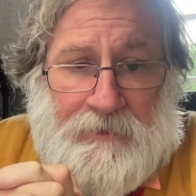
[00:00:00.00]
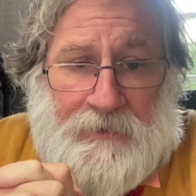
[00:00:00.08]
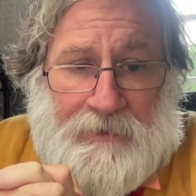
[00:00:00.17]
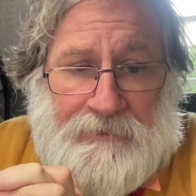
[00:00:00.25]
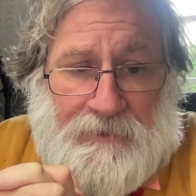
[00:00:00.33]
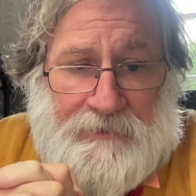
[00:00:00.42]

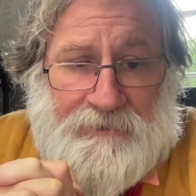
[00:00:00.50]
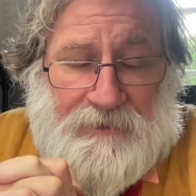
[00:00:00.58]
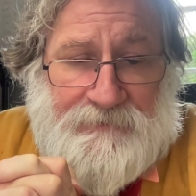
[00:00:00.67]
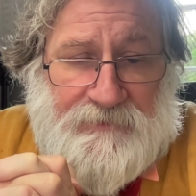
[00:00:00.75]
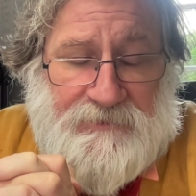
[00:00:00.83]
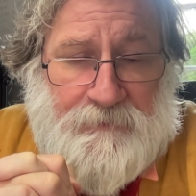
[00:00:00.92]

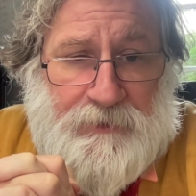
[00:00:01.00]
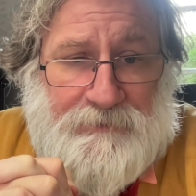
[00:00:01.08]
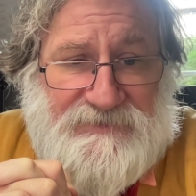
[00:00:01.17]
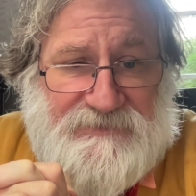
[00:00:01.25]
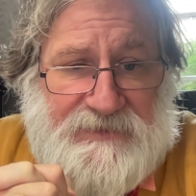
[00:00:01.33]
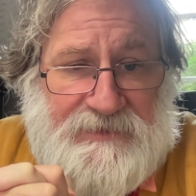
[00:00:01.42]
I think the
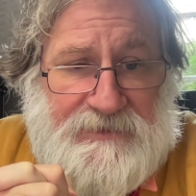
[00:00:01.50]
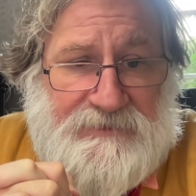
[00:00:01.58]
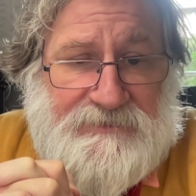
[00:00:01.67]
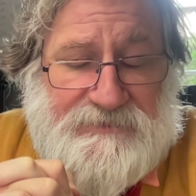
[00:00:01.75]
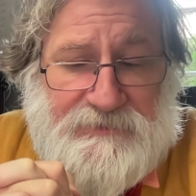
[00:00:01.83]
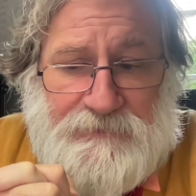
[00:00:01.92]
BBC
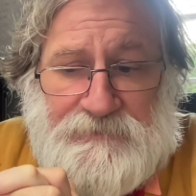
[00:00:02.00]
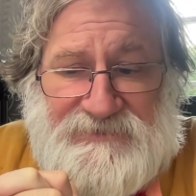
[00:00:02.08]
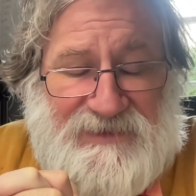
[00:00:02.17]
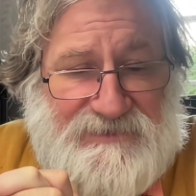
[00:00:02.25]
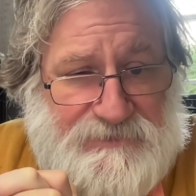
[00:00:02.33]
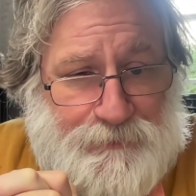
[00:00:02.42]
is so
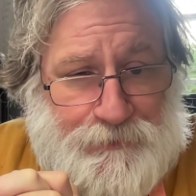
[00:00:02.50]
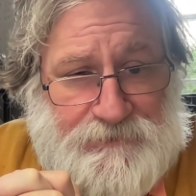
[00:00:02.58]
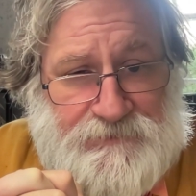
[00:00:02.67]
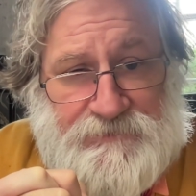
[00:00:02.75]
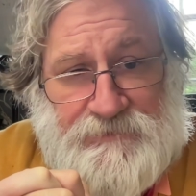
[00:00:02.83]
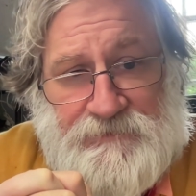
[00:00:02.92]

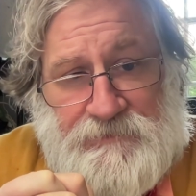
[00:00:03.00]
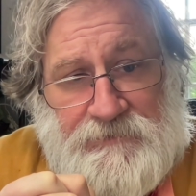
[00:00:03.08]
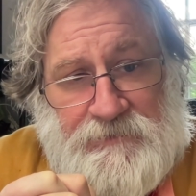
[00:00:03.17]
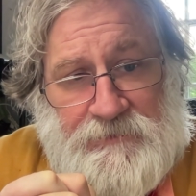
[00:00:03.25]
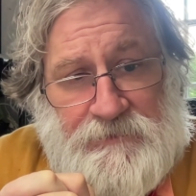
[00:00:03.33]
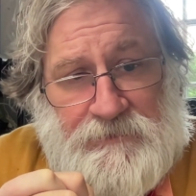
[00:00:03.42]
desperate
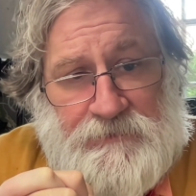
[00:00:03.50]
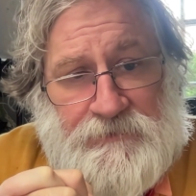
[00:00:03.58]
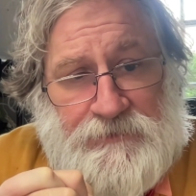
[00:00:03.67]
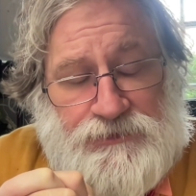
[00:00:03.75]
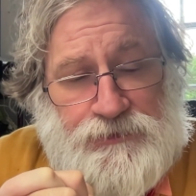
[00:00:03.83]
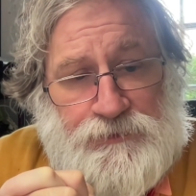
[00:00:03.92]

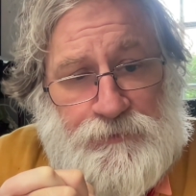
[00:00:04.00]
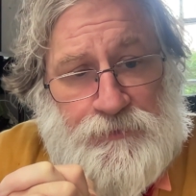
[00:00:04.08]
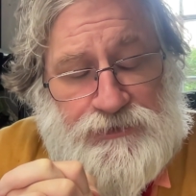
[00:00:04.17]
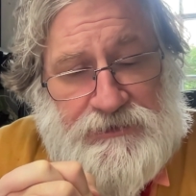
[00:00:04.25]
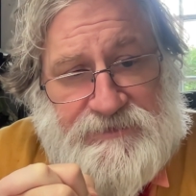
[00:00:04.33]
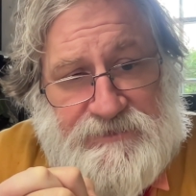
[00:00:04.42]

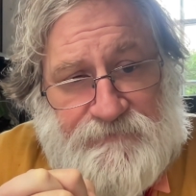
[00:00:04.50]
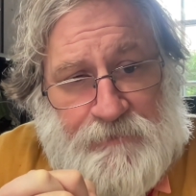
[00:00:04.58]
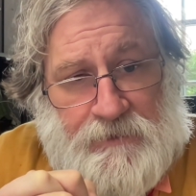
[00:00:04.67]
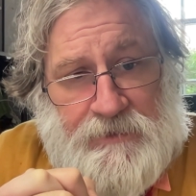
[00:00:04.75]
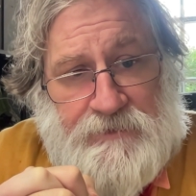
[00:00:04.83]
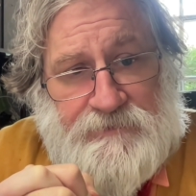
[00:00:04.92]
to
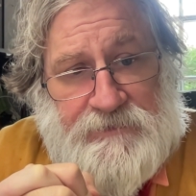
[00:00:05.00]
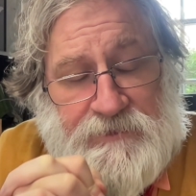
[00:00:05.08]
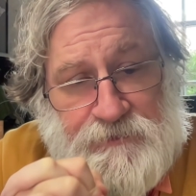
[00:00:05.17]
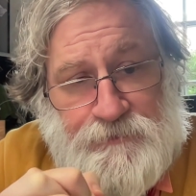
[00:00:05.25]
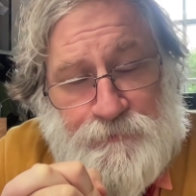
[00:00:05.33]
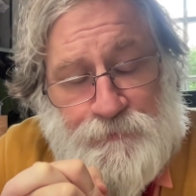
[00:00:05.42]
justify the
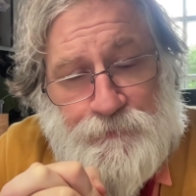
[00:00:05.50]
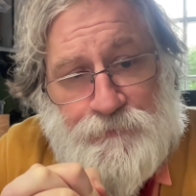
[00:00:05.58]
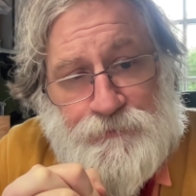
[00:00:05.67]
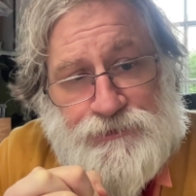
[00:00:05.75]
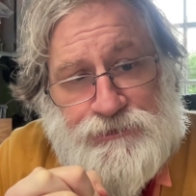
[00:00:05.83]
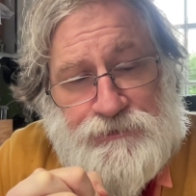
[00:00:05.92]

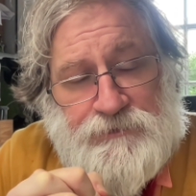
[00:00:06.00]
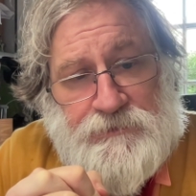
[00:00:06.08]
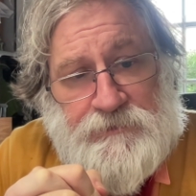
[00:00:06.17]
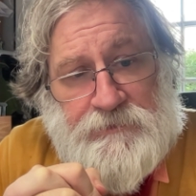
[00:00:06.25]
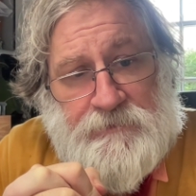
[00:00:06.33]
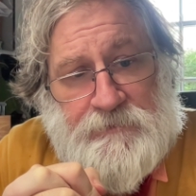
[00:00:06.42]
huge
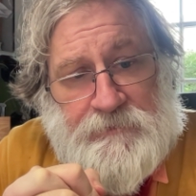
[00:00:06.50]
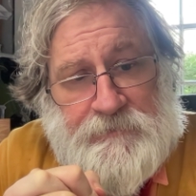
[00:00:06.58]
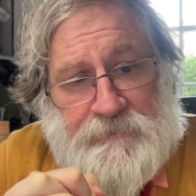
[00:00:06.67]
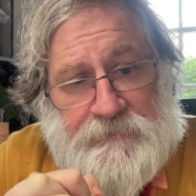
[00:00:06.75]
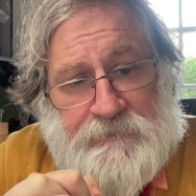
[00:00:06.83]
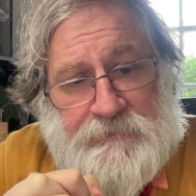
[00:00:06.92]

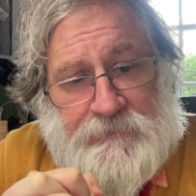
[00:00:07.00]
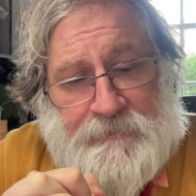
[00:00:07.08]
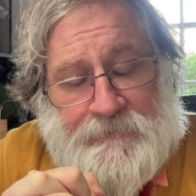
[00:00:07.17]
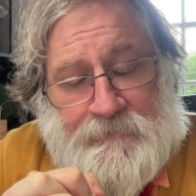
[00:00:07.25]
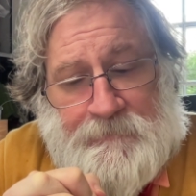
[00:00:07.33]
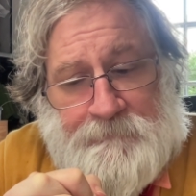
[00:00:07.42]

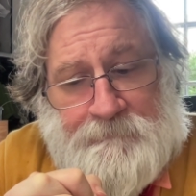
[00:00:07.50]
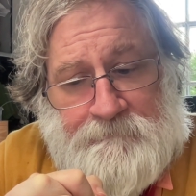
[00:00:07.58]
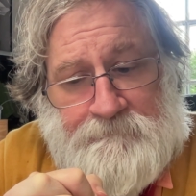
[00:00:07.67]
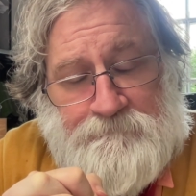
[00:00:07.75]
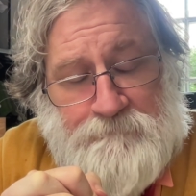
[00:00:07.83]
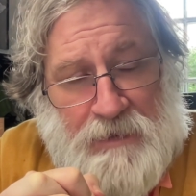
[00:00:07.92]

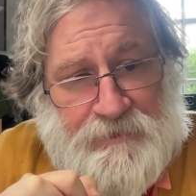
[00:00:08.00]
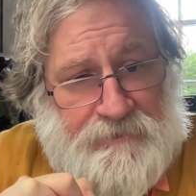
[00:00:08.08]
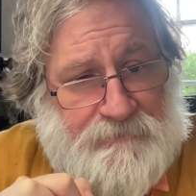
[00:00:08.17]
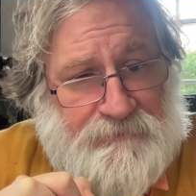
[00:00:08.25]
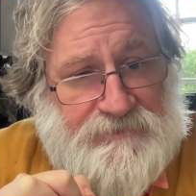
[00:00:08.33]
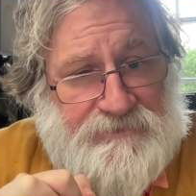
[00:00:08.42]

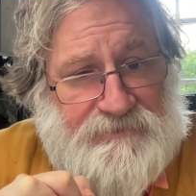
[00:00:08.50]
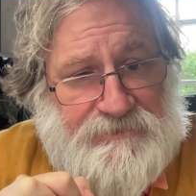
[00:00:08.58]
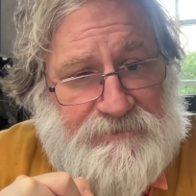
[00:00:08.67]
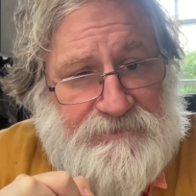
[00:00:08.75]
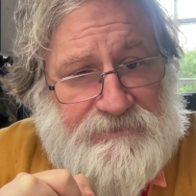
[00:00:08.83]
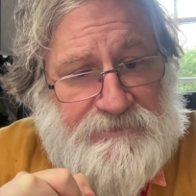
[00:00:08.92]
money that it
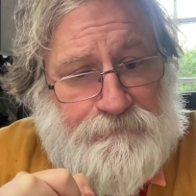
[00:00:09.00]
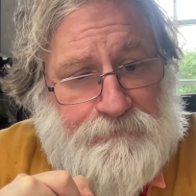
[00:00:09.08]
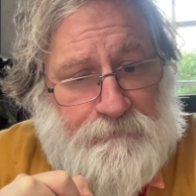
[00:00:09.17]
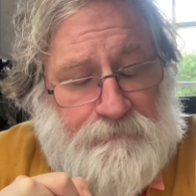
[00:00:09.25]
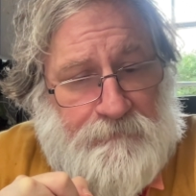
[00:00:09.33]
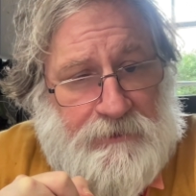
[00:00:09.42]
is
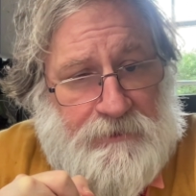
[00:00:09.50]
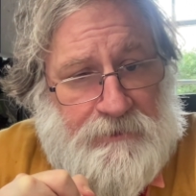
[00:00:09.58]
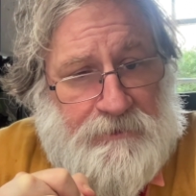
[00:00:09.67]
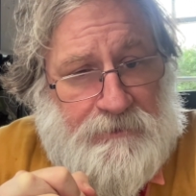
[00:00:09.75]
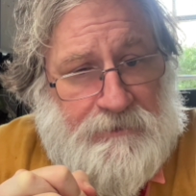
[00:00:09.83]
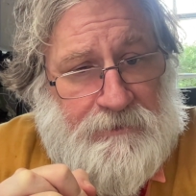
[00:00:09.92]

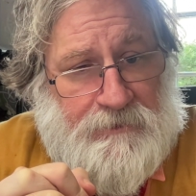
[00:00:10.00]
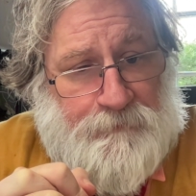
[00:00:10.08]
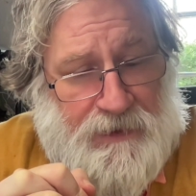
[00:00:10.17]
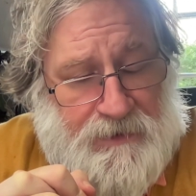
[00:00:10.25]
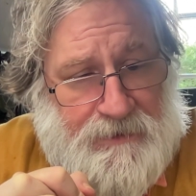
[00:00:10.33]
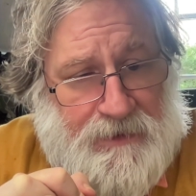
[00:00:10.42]

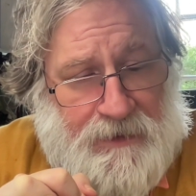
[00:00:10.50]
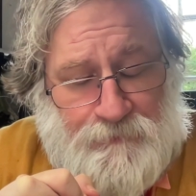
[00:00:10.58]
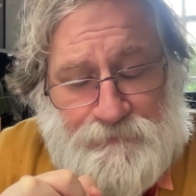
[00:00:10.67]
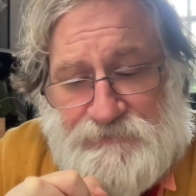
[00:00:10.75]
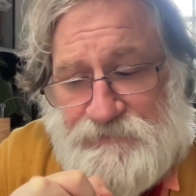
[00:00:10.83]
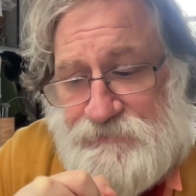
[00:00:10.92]
paying
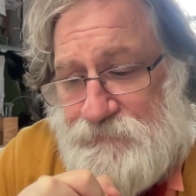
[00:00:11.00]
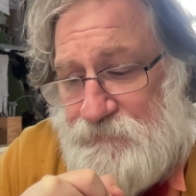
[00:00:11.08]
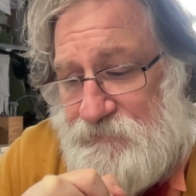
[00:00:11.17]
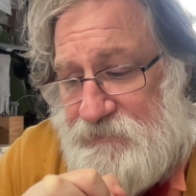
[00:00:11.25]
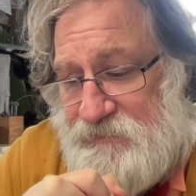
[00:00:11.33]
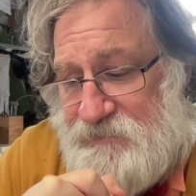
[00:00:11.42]
out
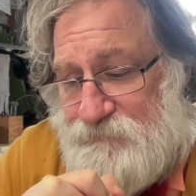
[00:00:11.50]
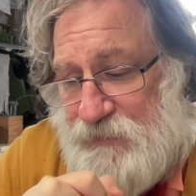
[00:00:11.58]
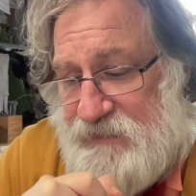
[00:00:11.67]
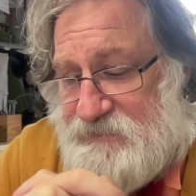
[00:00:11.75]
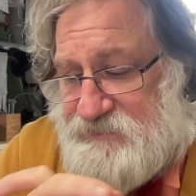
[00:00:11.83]
to these big